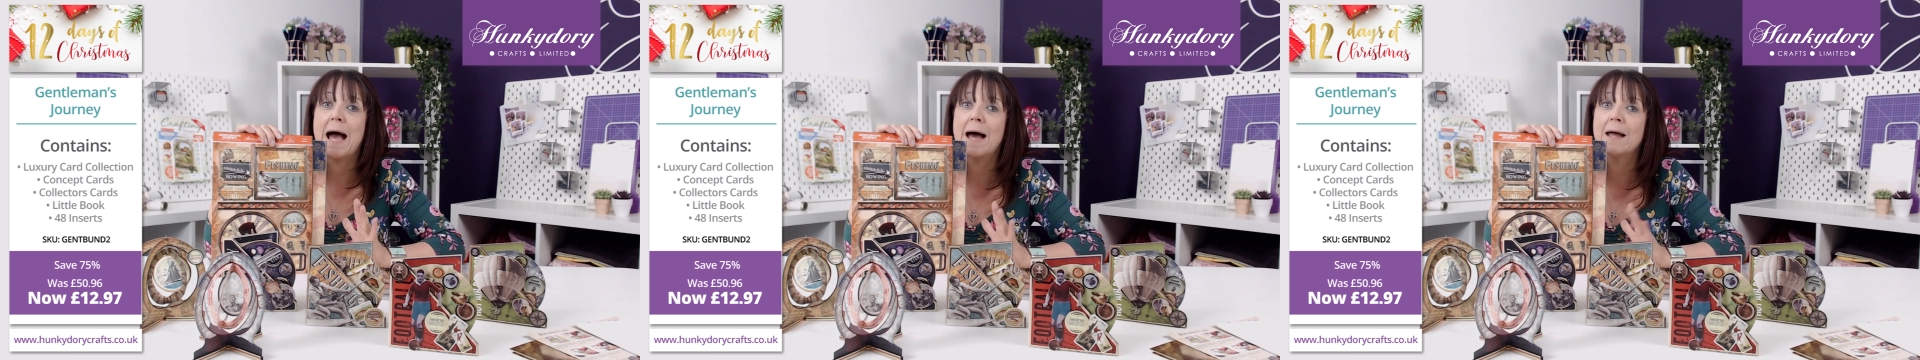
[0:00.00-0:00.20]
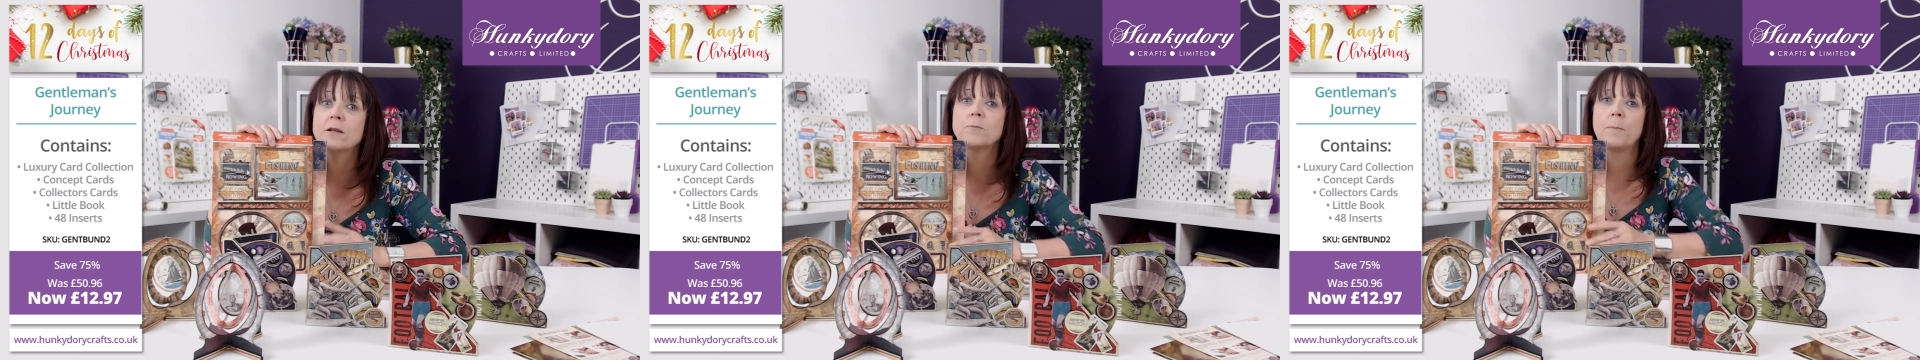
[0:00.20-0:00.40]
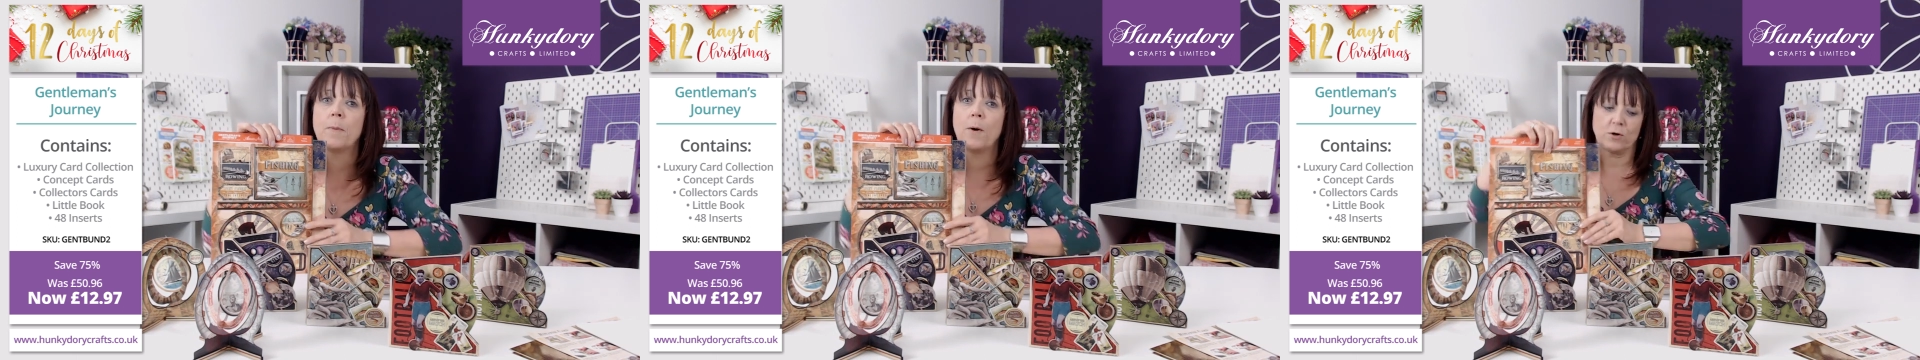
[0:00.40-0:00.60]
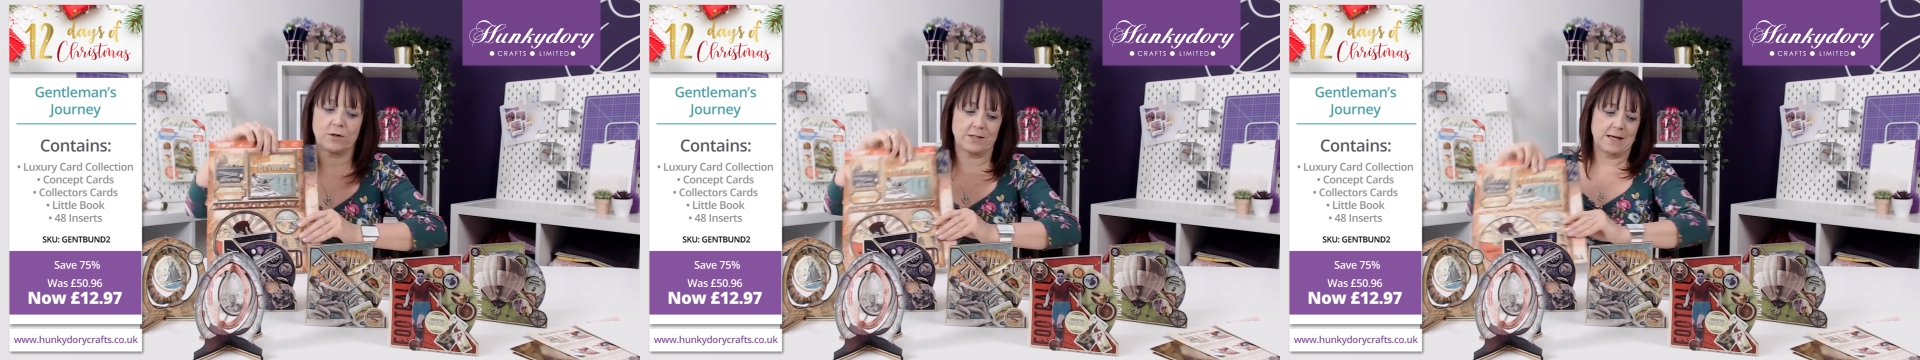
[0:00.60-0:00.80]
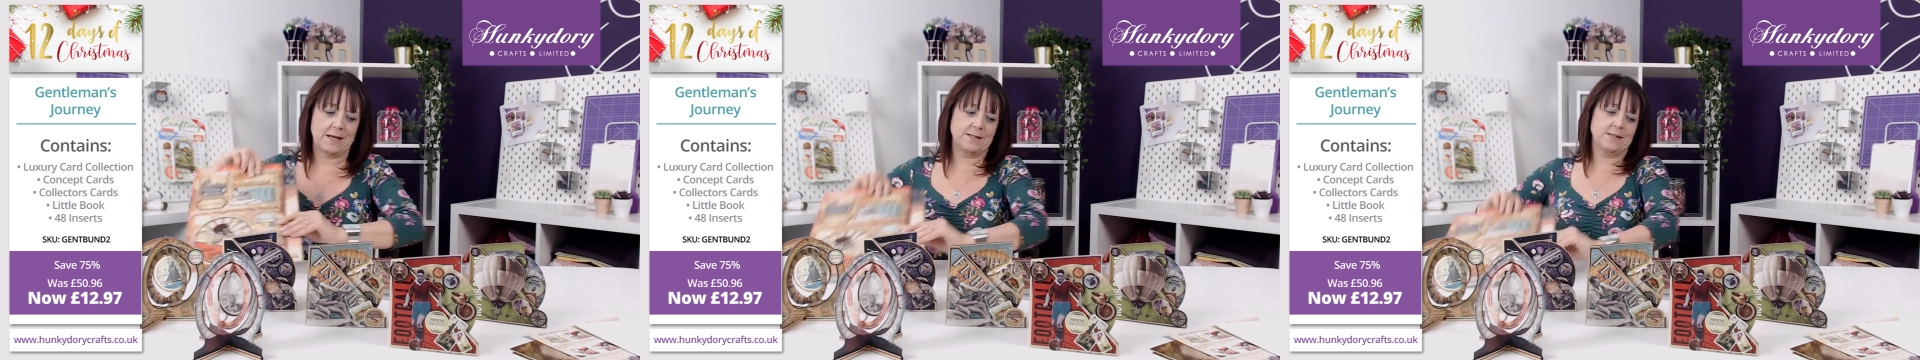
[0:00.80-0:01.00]
and
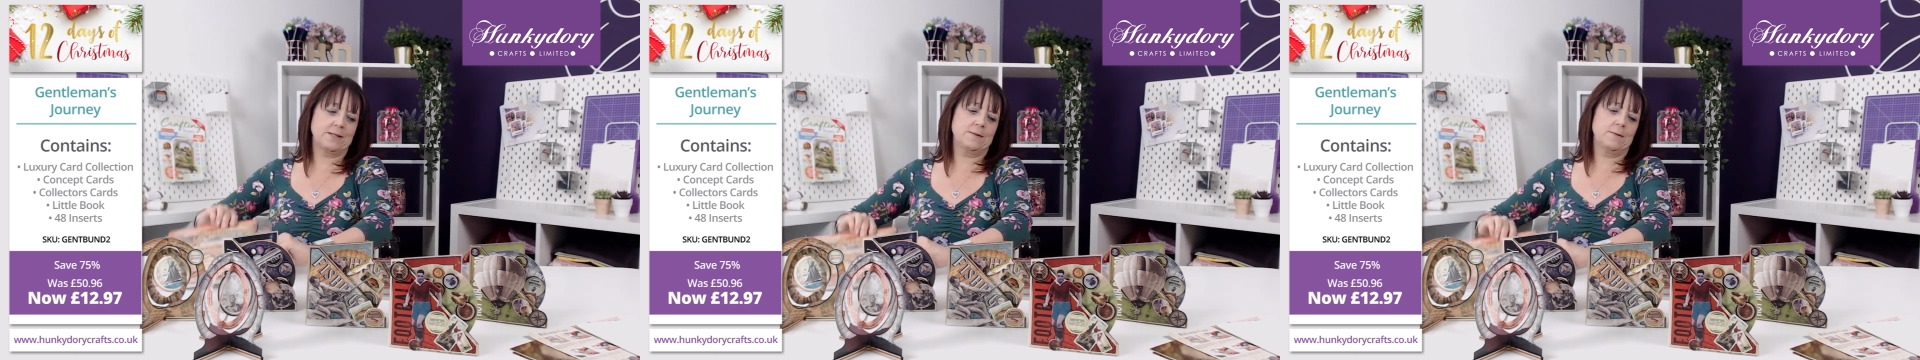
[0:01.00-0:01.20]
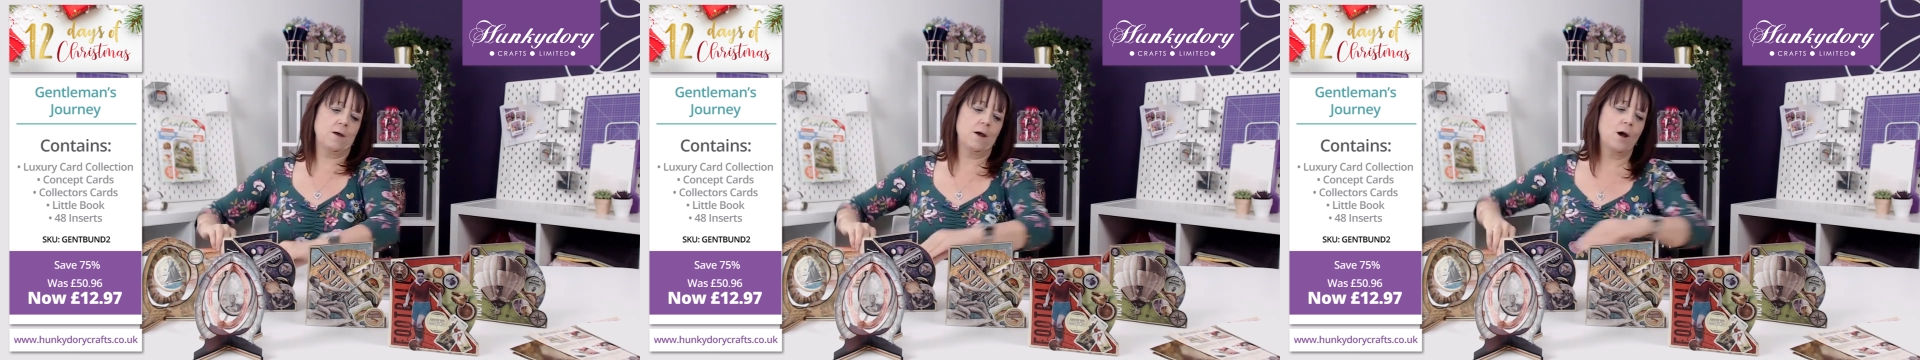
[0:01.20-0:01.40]
boxes.